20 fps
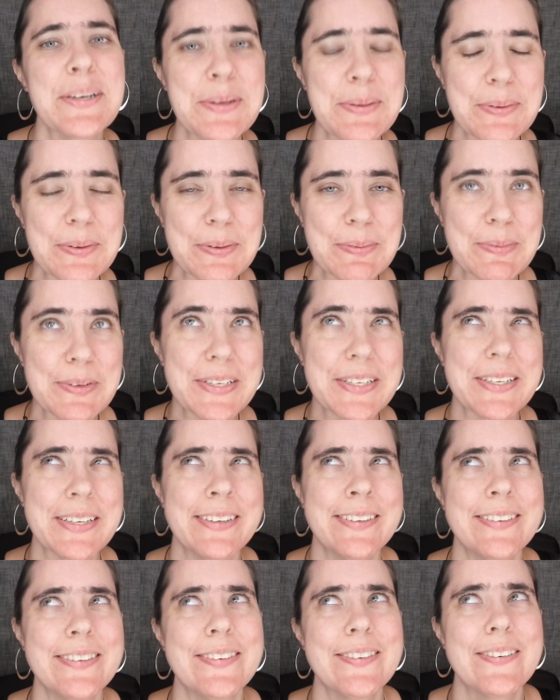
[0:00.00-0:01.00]
Oh, I'm
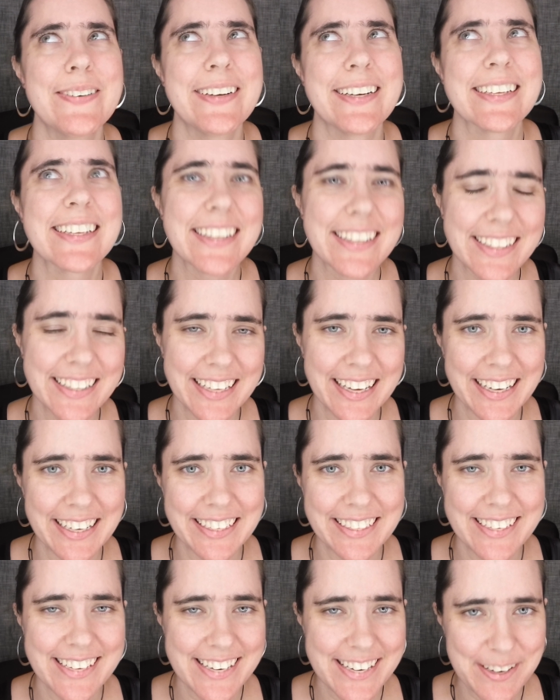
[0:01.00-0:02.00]
so
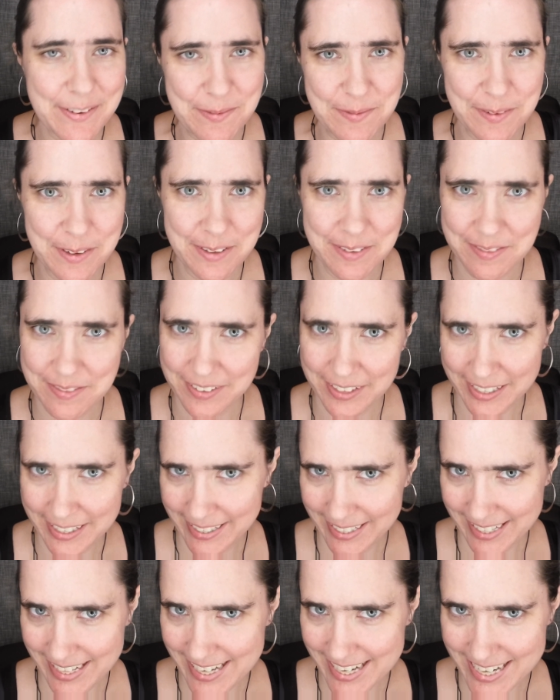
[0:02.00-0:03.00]
glad you've
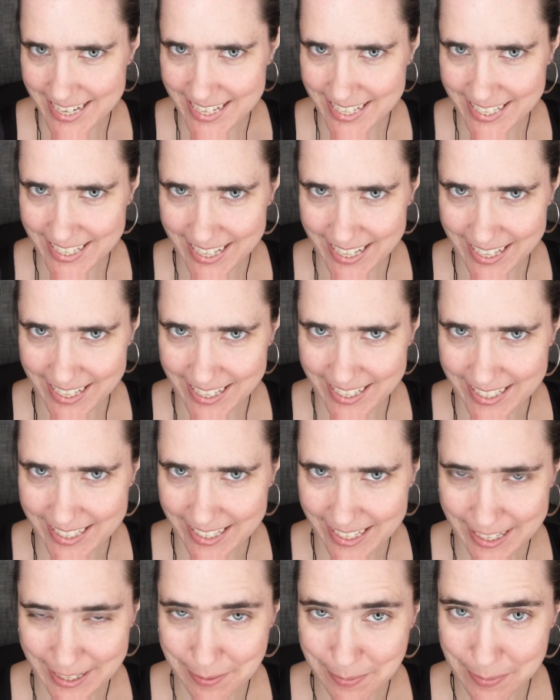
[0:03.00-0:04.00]
finally decided to
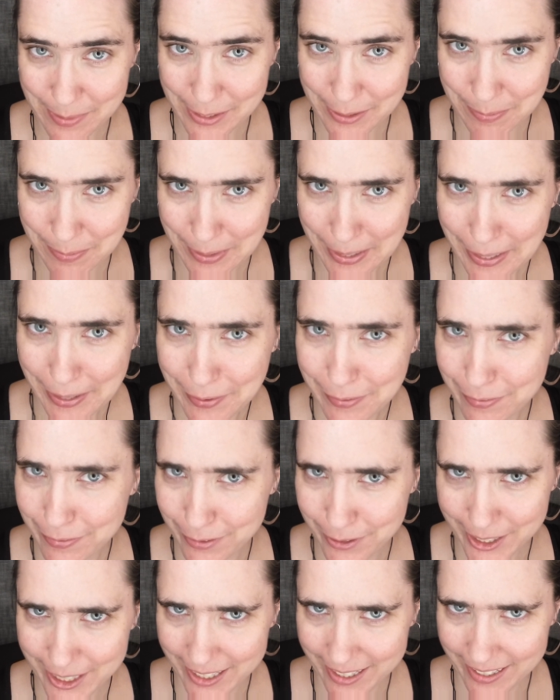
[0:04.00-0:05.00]
come to me
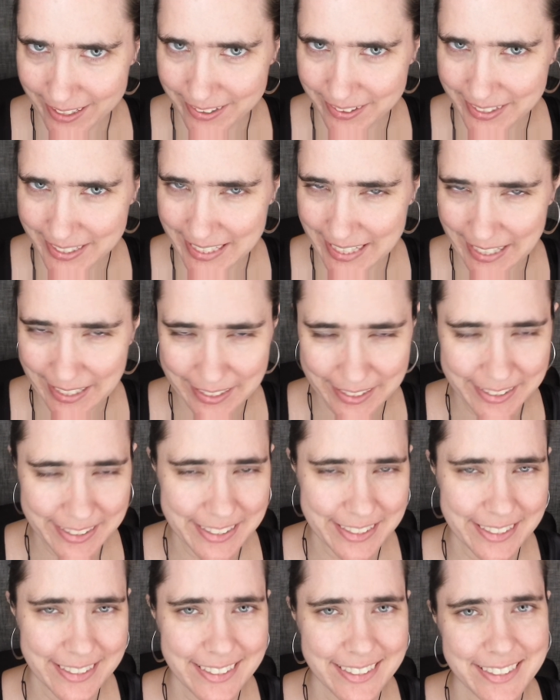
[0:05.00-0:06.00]
for color
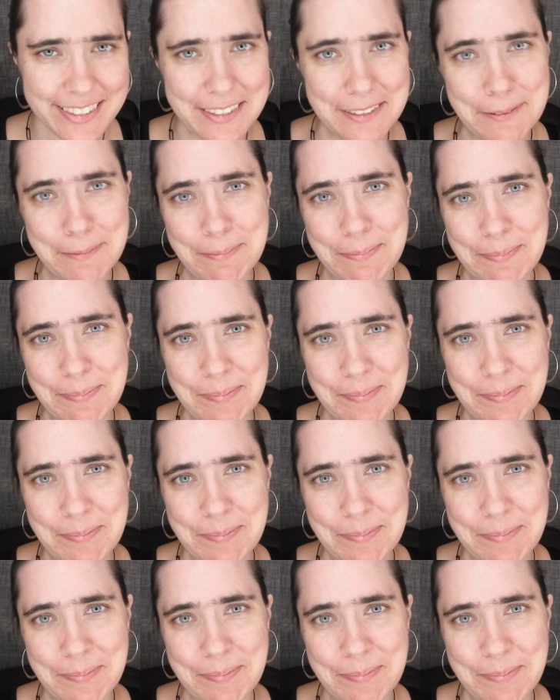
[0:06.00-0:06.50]
analysis.